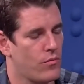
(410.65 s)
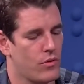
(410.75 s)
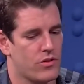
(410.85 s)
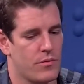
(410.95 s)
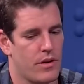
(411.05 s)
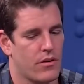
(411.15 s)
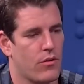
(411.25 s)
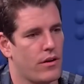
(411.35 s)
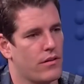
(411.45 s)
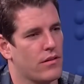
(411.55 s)
we see
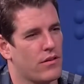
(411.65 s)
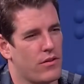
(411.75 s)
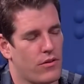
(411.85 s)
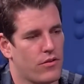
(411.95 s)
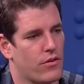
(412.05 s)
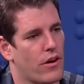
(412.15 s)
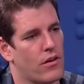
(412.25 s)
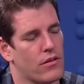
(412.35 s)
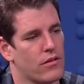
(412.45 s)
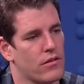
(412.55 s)
Bitcoin continuing to grow.